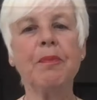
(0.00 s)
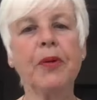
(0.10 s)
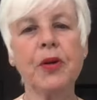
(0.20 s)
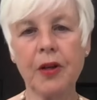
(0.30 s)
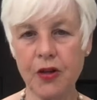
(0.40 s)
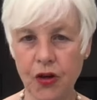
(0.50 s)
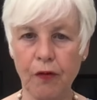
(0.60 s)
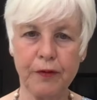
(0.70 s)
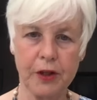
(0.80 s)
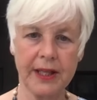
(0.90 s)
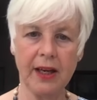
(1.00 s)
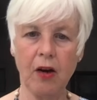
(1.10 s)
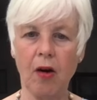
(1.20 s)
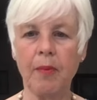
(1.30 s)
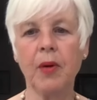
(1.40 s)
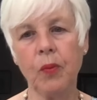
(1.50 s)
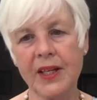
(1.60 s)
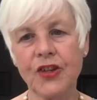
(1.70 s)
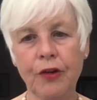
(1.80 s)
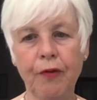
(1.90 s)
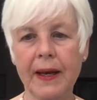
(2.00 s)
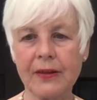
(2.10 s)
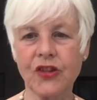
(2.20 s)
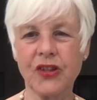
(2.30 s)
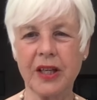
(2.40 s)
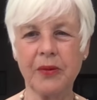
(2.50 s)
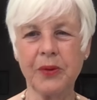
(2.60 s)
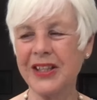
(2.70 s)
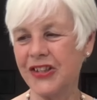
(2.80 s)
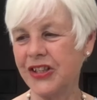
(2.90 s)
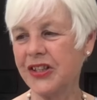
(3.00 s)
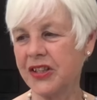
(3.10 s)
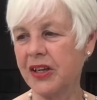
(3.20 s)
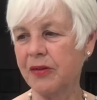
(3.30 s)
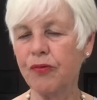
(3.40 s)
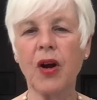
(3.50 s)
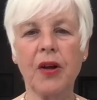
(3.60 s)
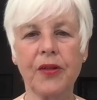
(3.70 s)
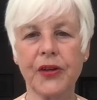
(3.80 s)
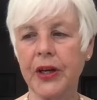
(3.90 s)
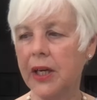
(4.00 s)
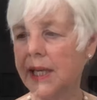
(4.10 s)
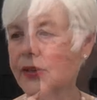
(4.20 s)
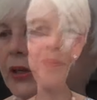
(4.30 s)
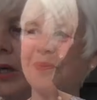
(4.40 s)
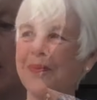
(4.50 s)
pootles off to the allotment when she fancies it, which is rather nice.